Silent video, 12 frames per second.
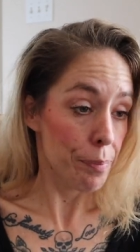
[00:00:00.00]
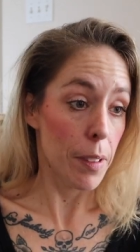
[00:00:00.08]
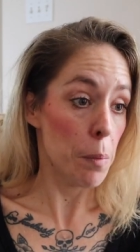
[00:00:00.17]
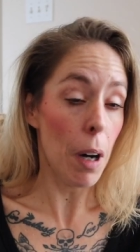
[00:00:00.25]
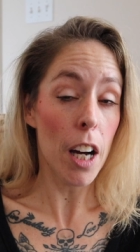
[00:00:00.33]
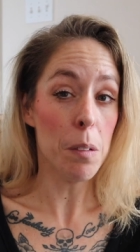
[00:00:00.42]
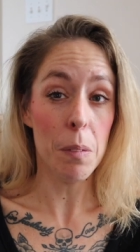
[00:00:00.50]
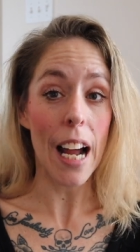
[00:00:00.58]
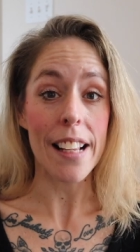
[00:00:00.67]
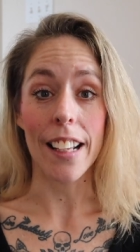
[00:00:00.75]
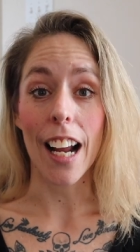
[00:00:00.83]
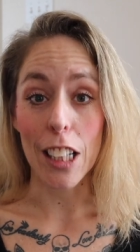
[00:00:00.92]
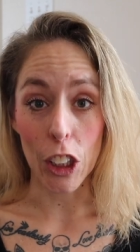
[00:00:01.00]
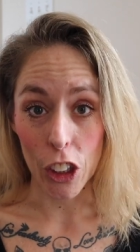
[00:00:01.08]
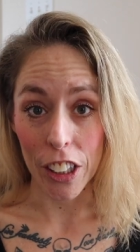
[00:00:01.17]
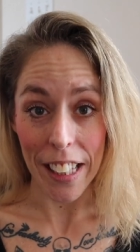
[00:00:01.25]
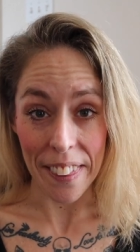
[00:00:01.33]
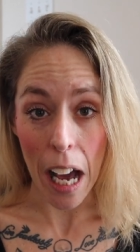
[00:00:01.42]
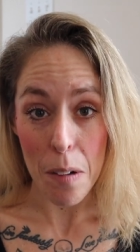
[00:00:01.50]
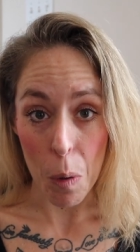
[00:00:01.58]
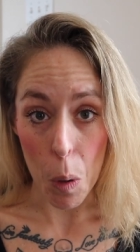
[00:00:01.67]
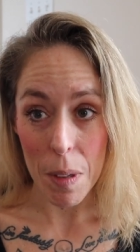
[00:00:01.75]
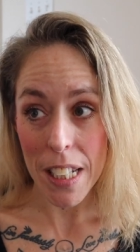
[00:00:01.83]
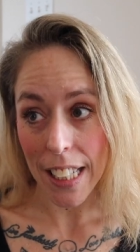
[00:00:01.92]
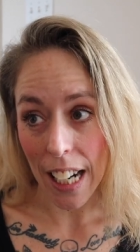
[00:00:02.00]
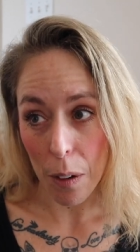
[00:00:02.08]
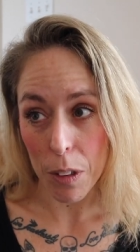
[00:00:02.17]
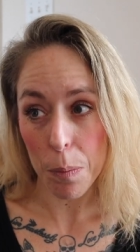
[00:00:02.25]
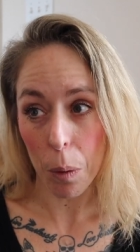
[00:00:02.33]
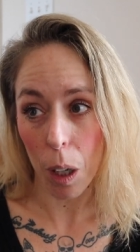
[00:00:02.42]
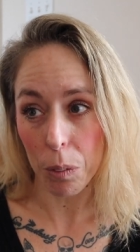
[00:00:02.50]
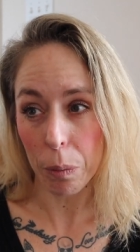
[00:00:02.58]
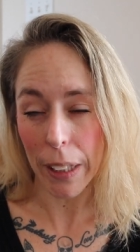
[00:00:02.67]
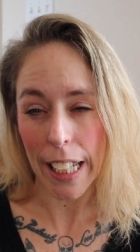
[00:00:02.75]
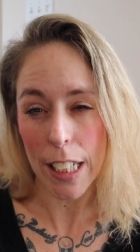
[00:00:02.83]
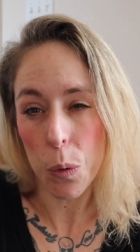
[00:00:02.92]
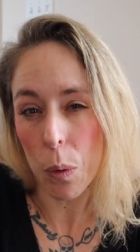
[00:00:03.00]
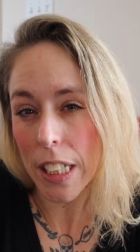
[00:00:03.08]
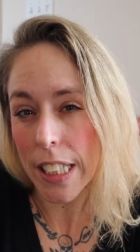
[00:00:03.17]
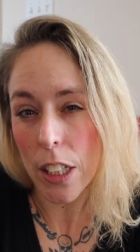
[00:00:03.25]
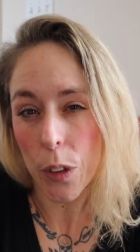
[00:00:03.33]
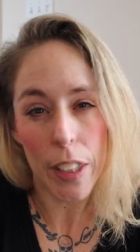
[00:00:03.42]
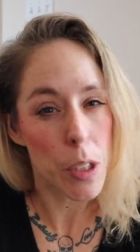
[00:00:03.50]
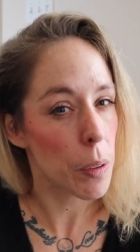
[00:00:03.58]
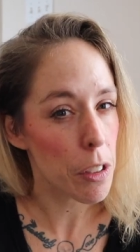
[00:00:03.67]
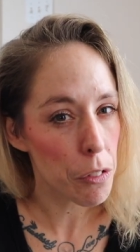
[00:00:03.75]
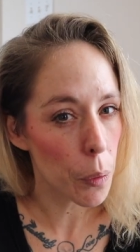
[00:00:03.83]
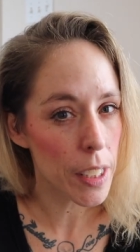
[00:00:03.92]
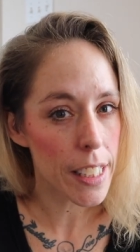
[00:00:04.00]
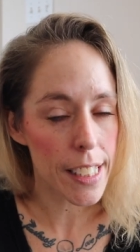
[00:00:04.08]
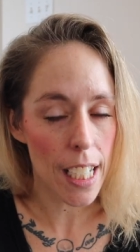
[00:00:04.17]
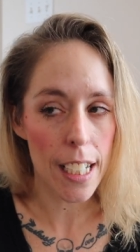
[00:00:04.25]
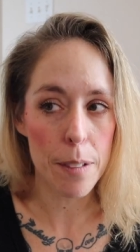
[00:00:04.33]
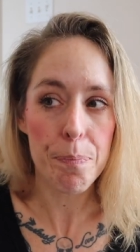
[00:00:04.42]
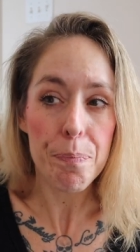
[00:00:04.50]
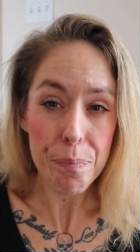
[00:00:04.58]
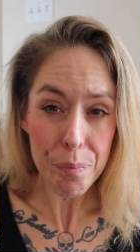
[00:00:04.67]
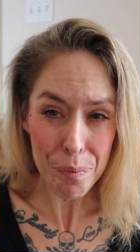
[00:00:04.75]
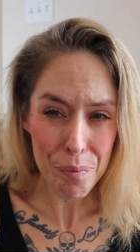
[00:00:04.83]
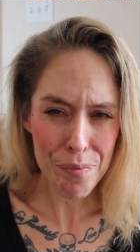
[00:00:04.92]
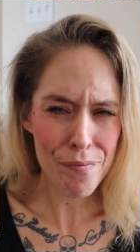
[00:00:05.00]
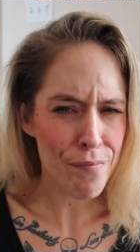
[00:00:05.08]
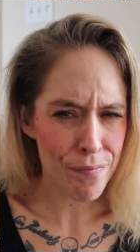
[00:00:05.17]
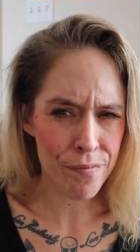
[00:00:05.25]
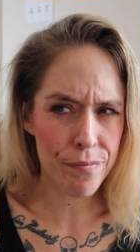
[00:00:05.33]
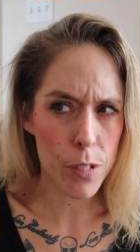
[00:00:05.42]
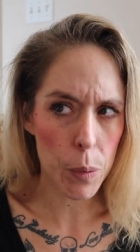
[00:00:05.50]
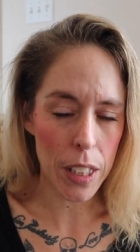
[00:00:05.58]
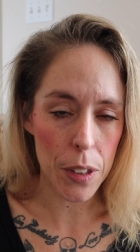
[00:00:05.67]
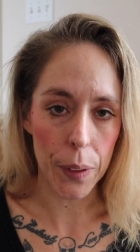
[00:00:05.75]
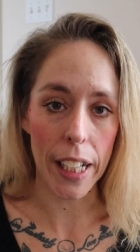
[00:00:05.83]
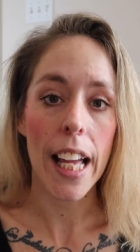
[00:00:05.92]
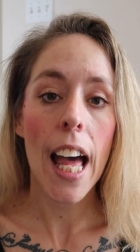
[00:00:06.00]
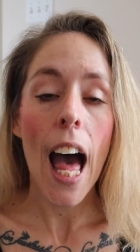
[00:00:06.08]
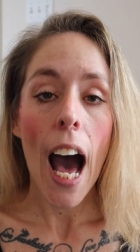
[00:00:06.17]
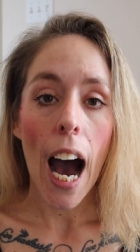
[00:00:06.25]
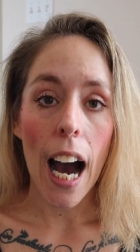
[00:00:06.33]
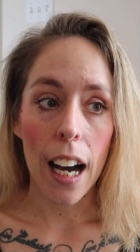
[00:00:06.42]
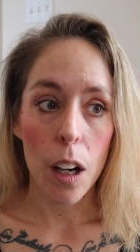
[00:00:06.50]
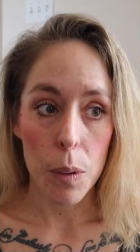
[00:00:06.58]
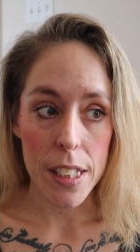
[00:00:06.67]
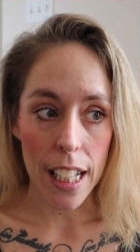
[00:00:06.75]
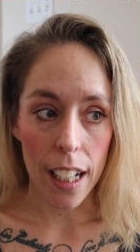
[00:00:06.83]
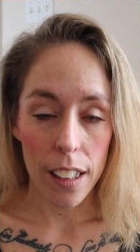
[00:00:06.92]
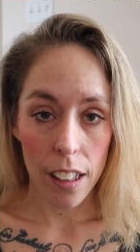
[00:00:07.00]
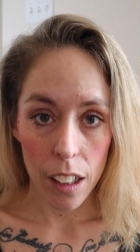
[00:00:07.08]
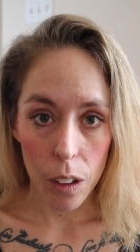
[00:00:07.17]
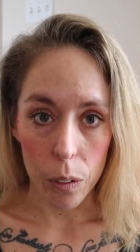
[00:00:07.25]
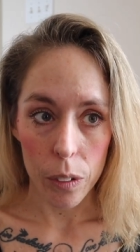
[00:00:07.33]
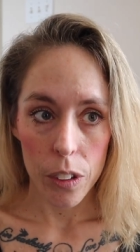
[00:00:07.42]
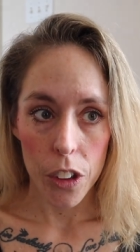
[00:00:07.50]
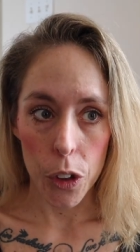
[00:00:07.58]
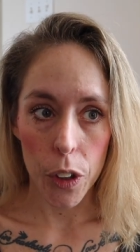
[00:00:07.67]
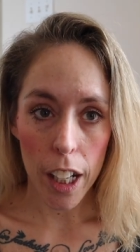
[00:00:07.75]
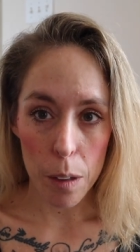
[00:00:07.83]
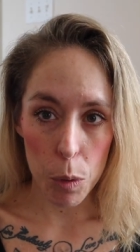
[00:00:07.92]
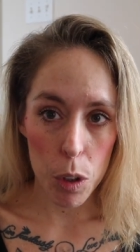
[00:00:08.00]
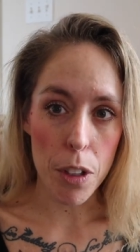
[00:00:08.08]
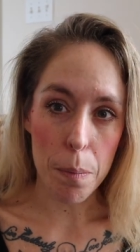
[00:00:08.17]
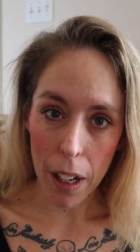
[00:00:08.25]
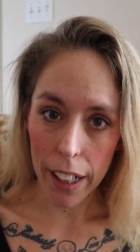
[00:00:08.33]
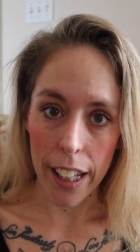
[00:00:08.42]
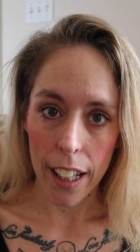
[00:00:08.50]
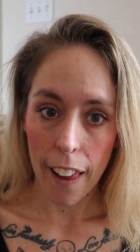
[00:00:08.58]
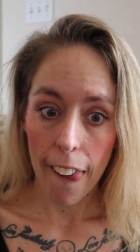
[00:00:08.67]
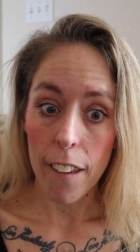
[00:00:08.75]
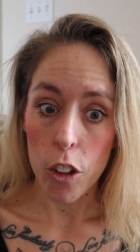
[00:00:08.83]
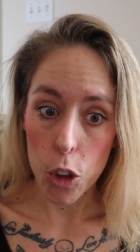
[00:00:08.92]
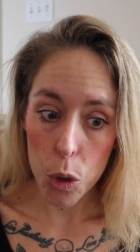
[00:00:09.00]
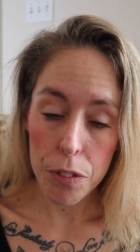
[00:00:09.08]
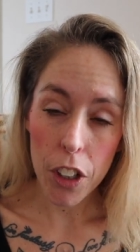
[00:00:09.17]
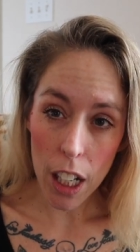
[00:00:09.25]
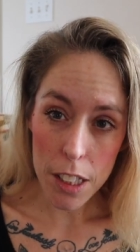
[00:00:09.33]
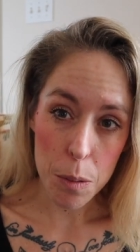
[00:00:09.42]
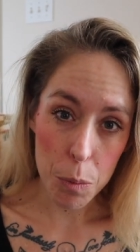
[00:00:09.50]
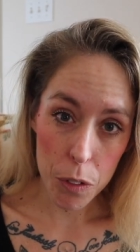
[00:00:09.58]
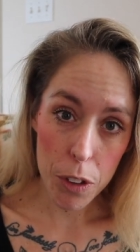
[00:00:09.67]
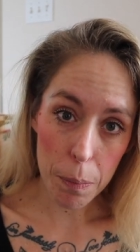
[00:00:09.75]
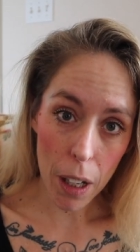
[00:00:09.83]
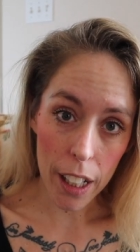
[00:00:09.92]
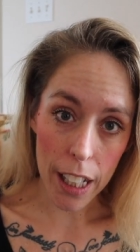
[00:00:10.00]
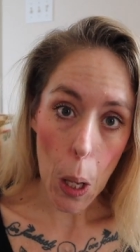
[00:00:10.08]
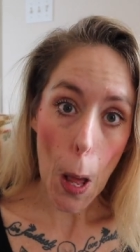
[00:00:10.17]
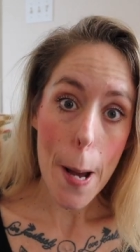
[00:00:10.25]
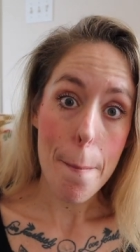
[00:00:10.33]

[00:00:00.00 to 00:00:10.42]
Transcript: The bottom line that I learned in that moment, and I was probably twenty-three, twenty-four at the time, mm, twenty-three, uh, was that, oh, you gotta move your body. You've got to move your body,